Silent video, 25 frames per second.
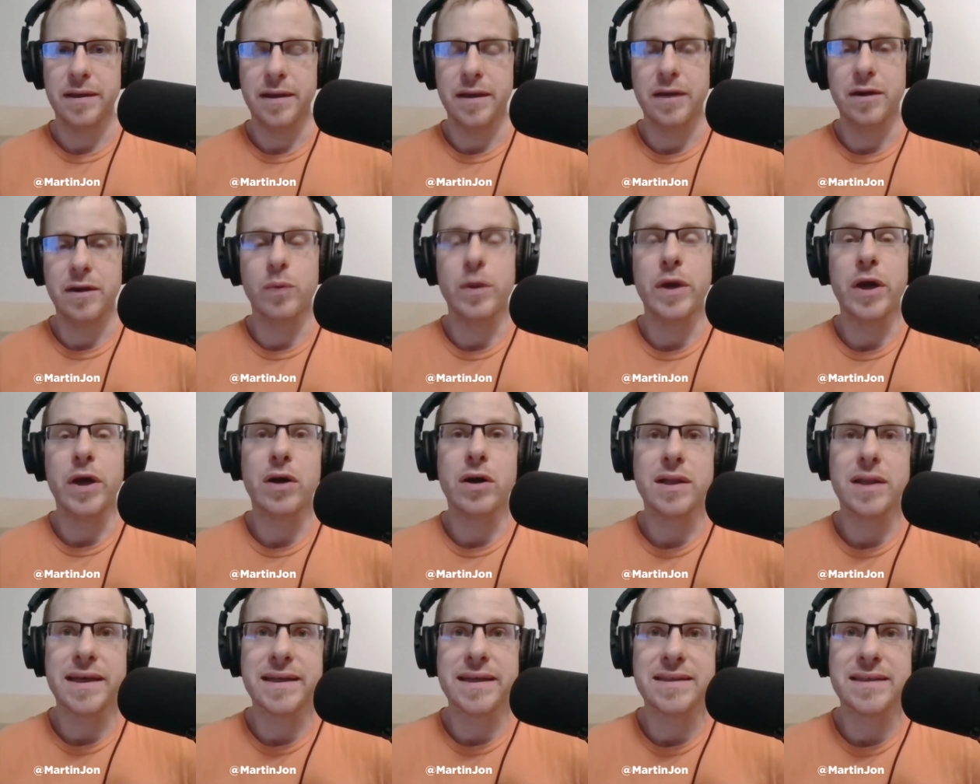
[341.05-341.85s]
I know we
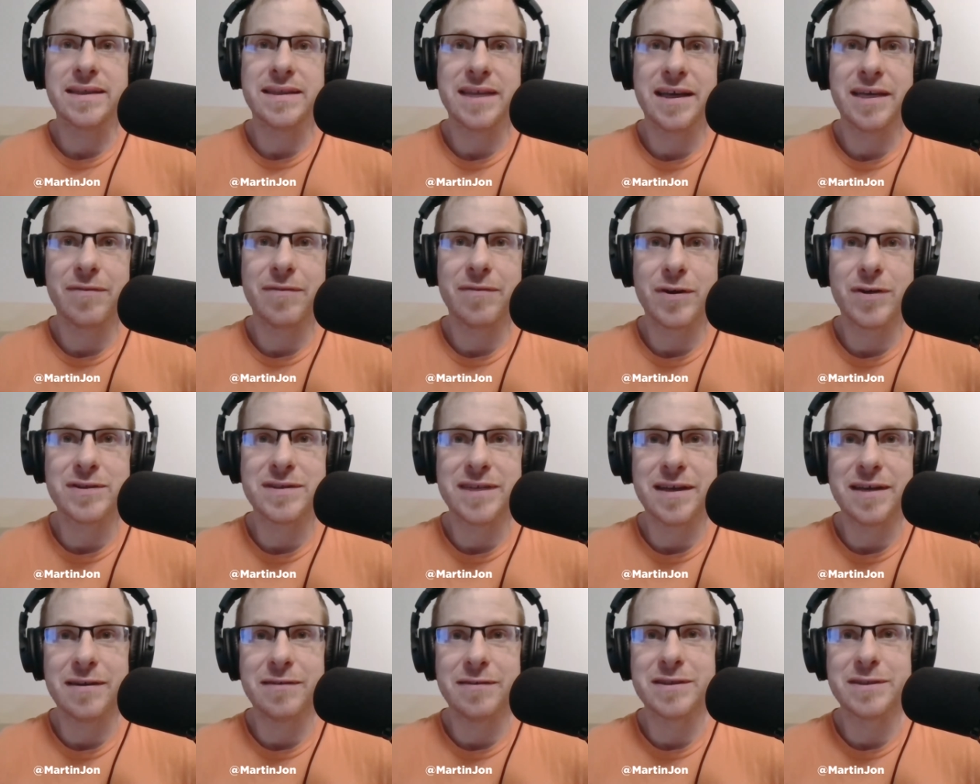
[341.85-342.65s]
all like to think of
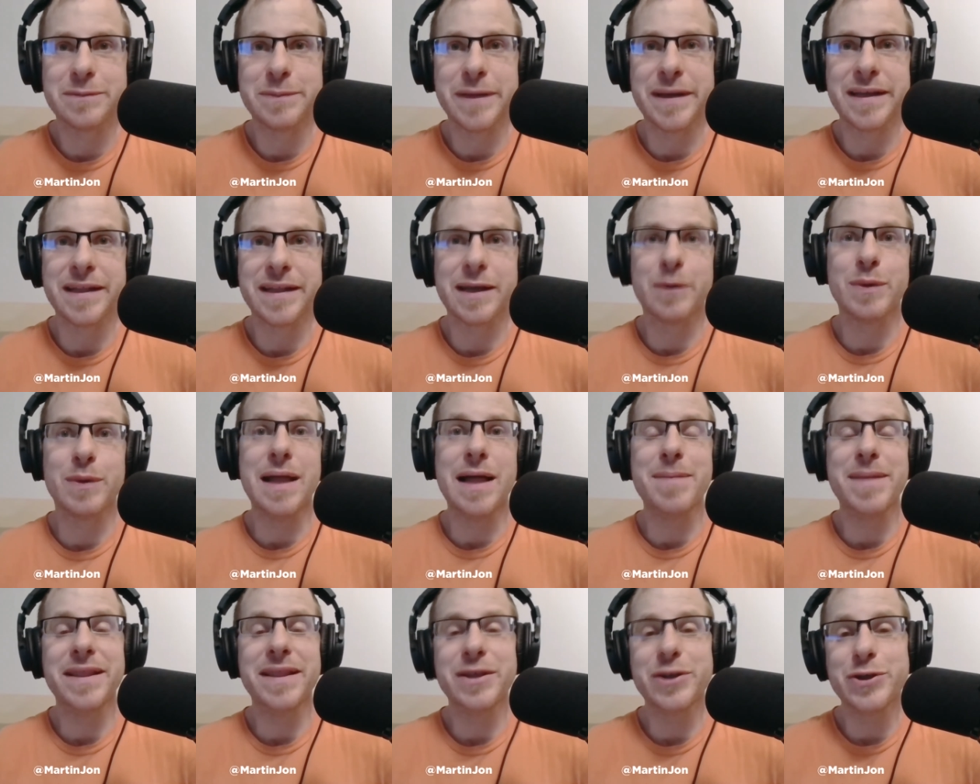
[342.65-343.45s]
ourselves as being like, well,
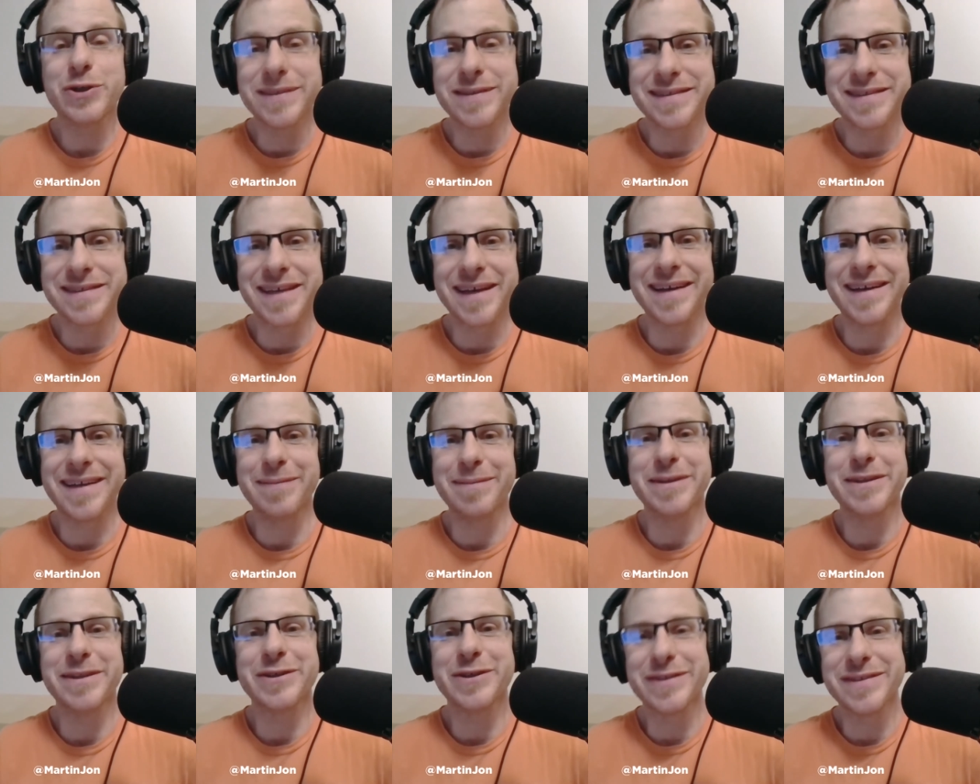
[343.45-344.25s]
I'm on the good side.
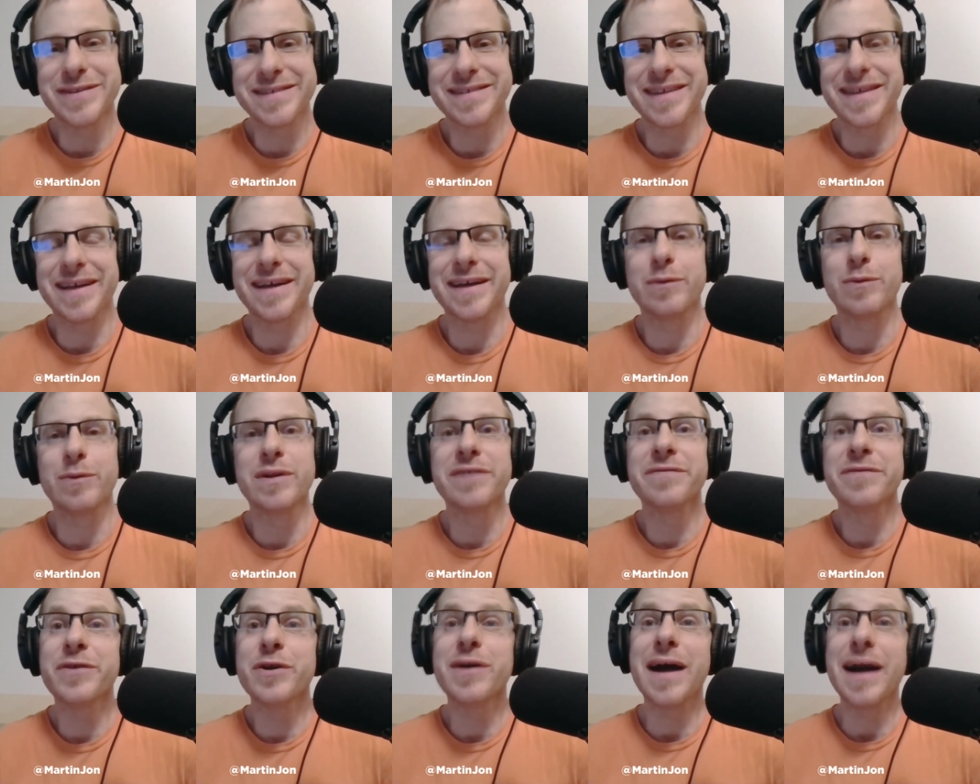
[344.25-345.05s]
I'm on the good side.
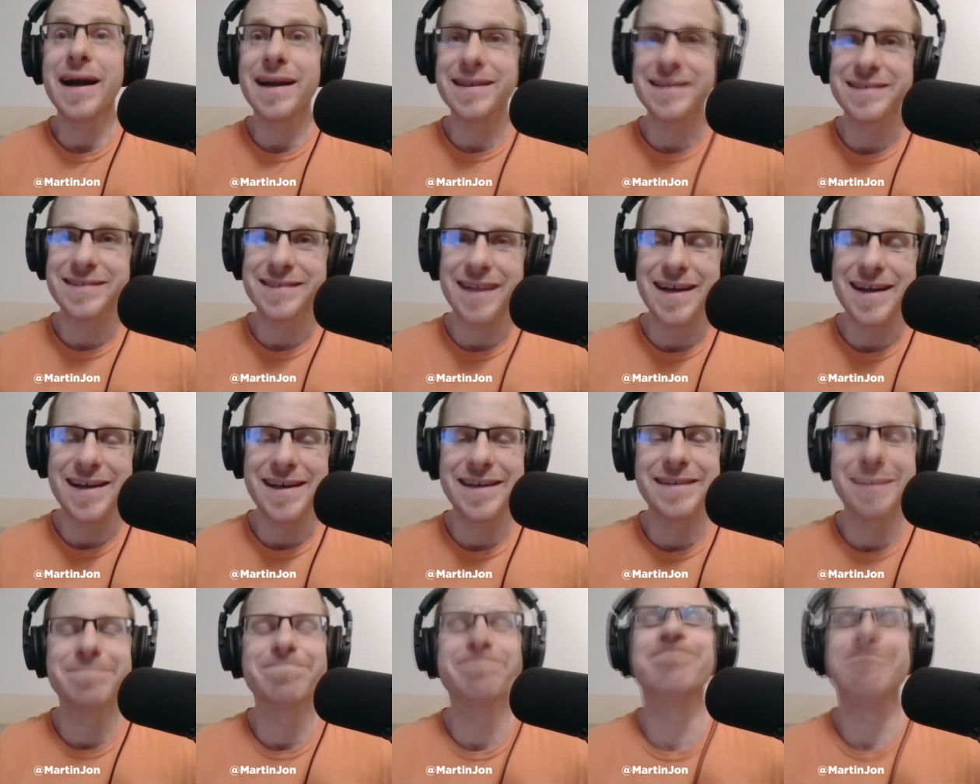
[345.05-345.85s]
Well, if you're on a
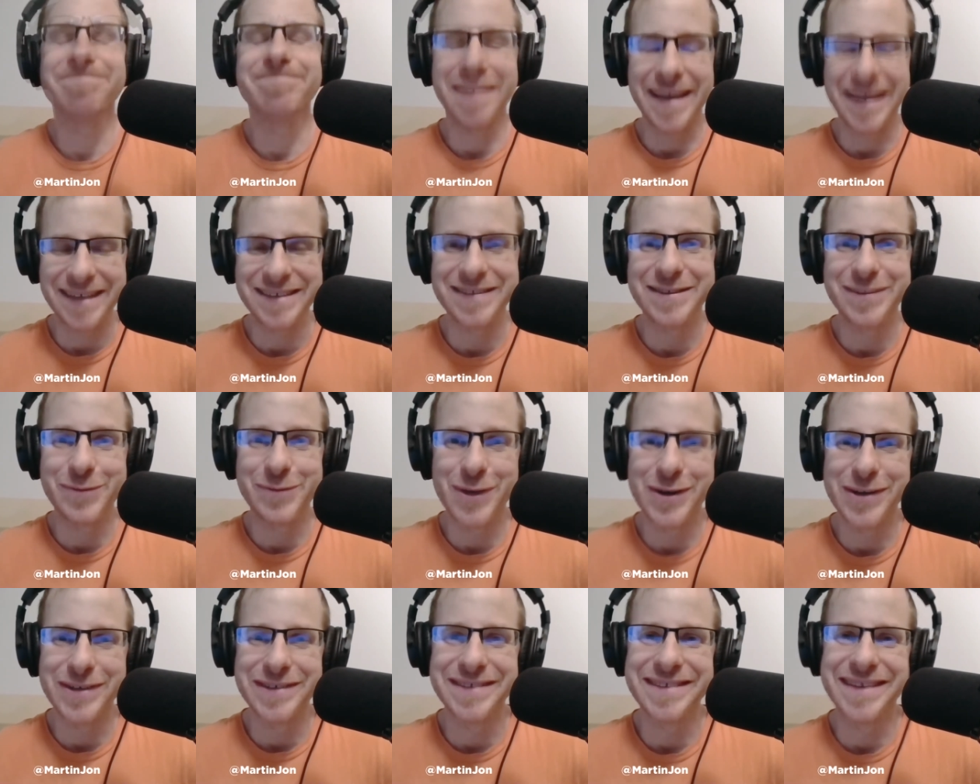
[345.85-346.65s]
side, it's the
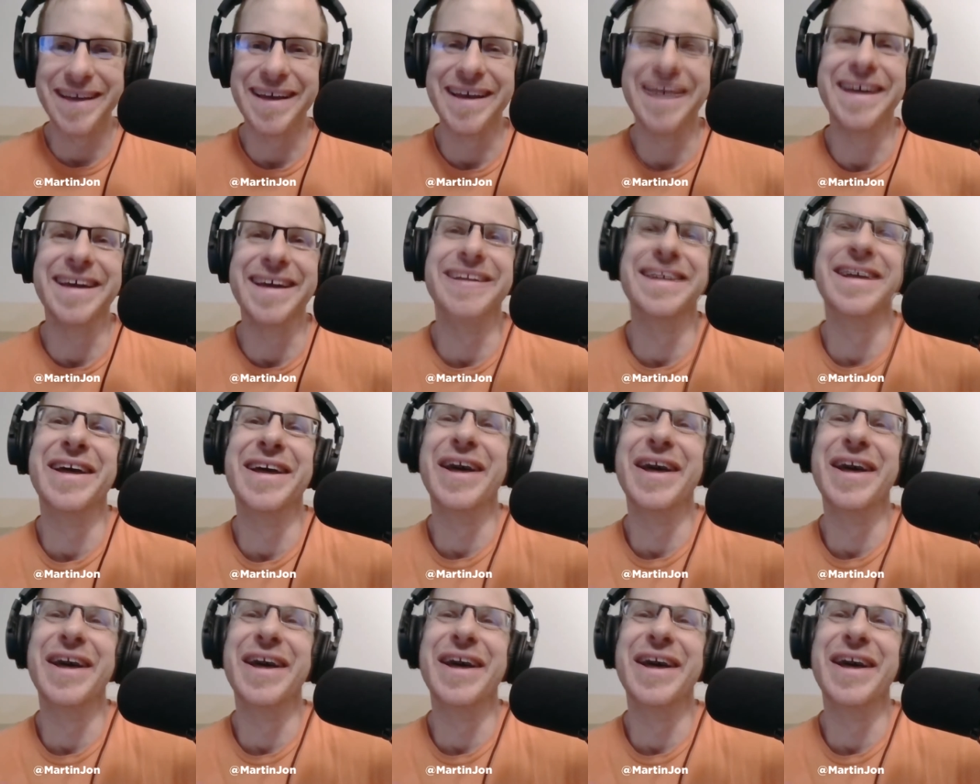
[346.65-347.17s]
wrong side.